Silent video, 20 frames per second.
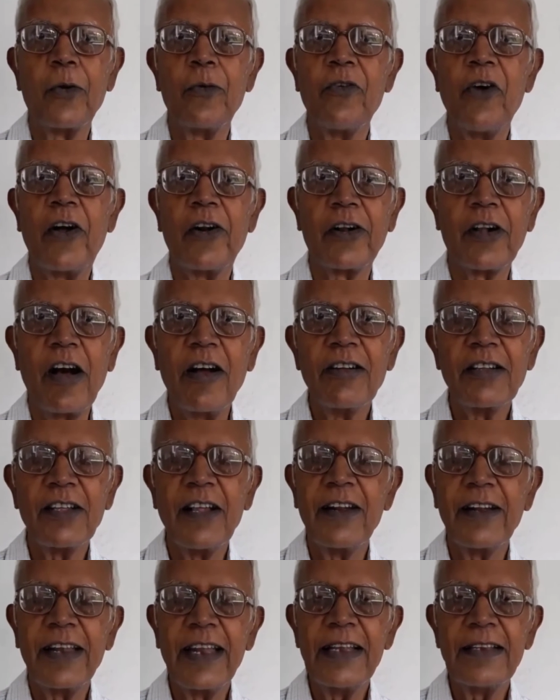for
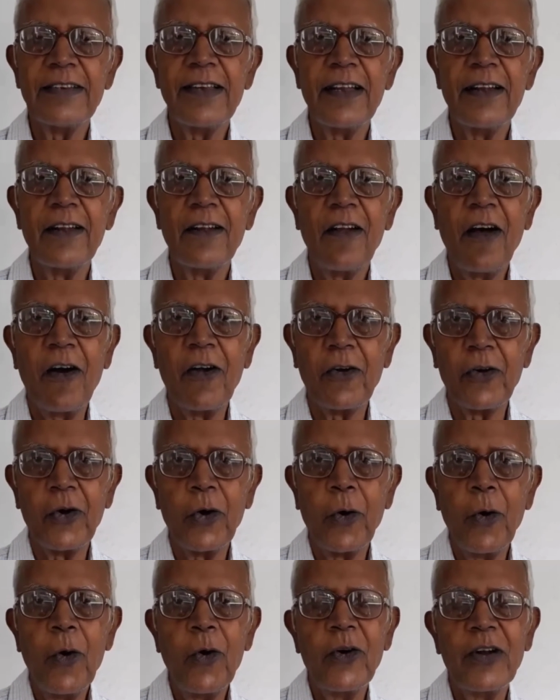consultation or to
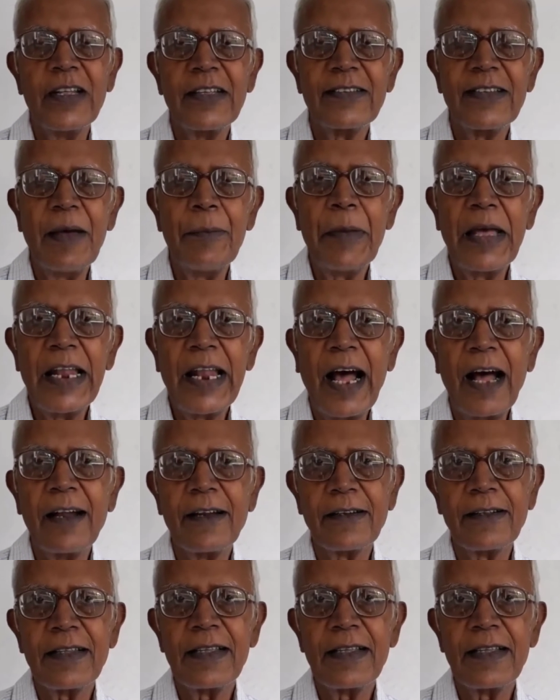hold a seminar